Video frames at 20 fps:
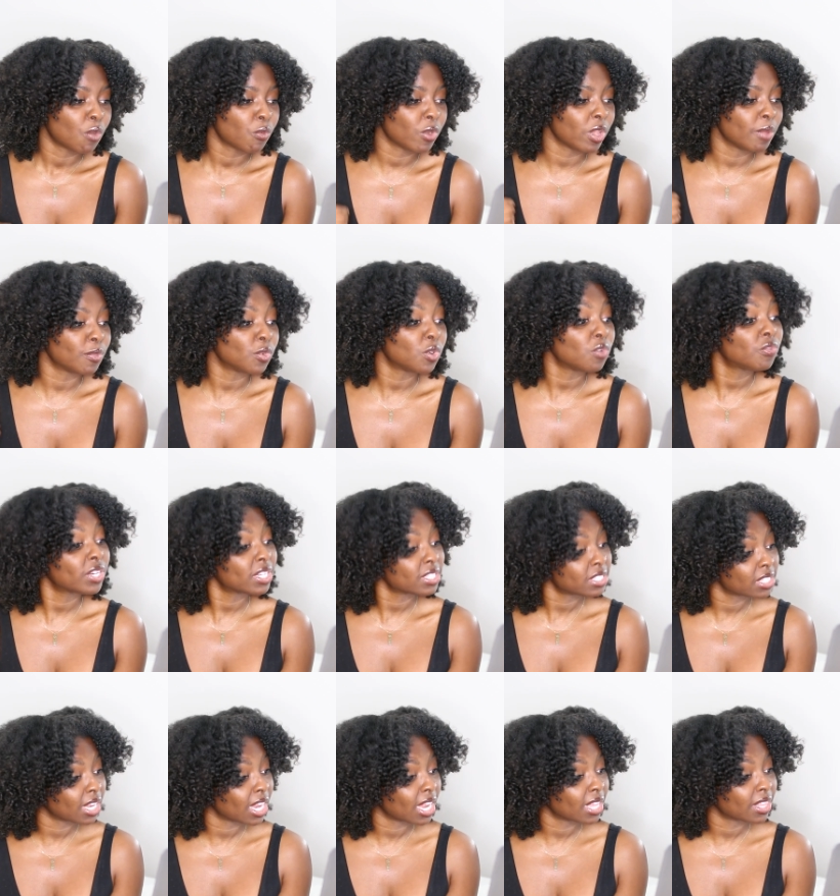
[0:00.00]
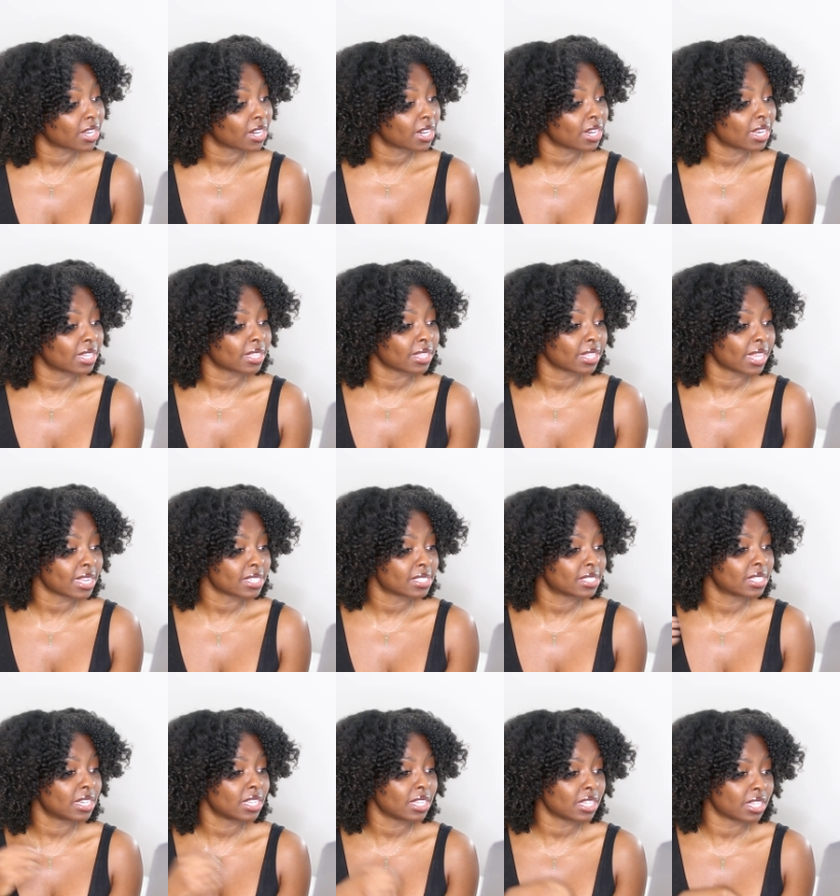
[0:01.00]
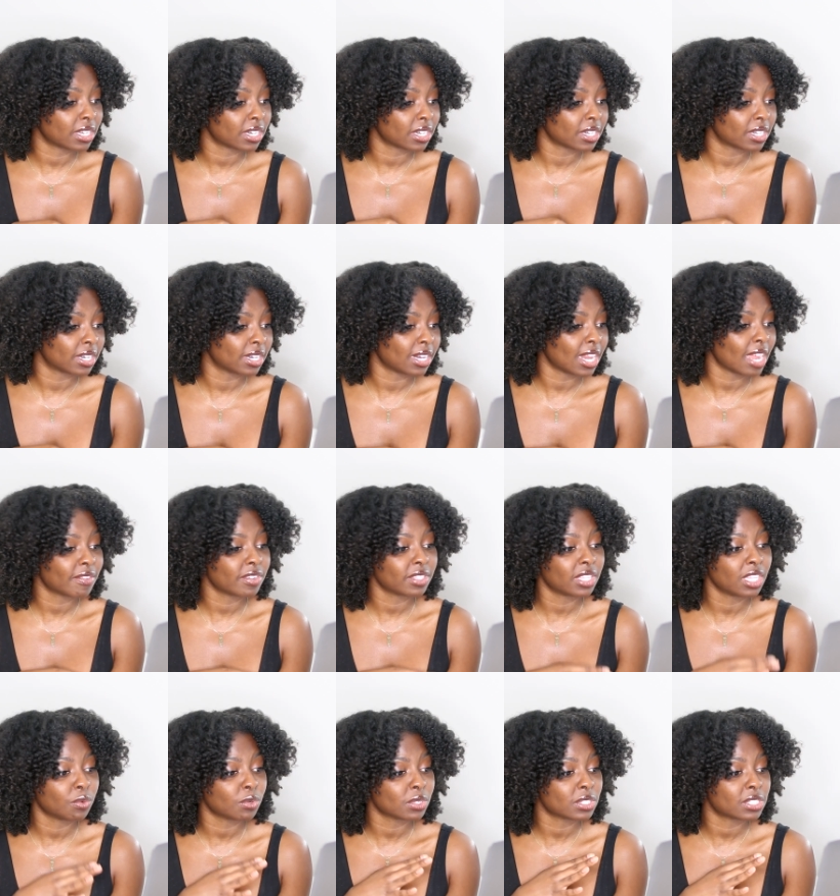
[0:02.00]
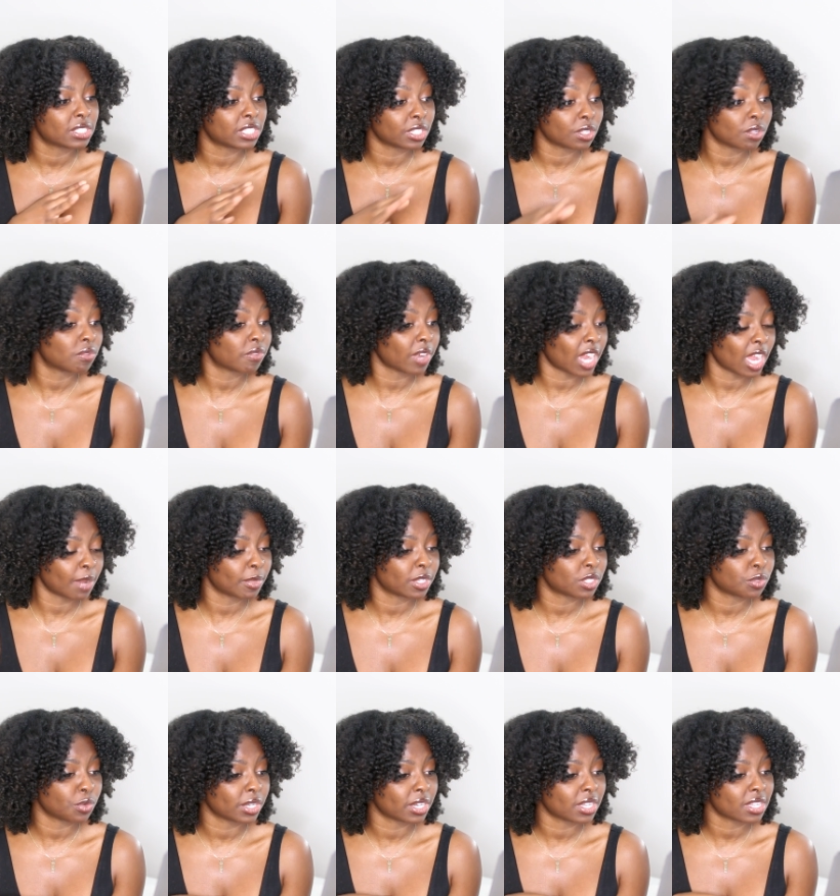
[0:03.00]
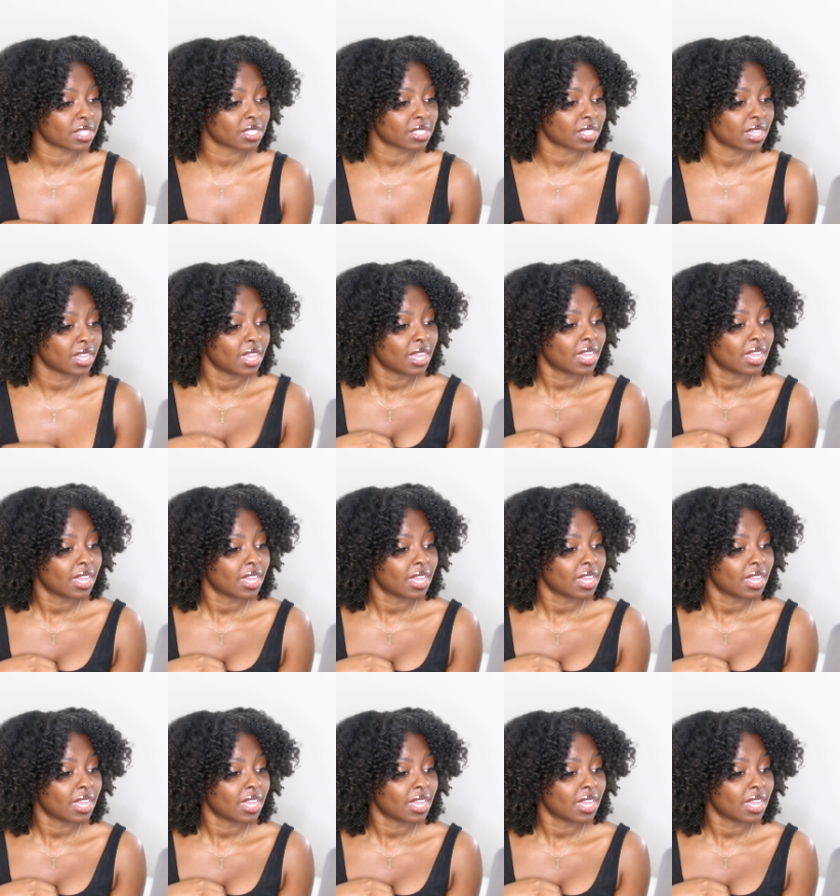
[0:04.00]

We moved in together in less than a year and everything was still fine between us.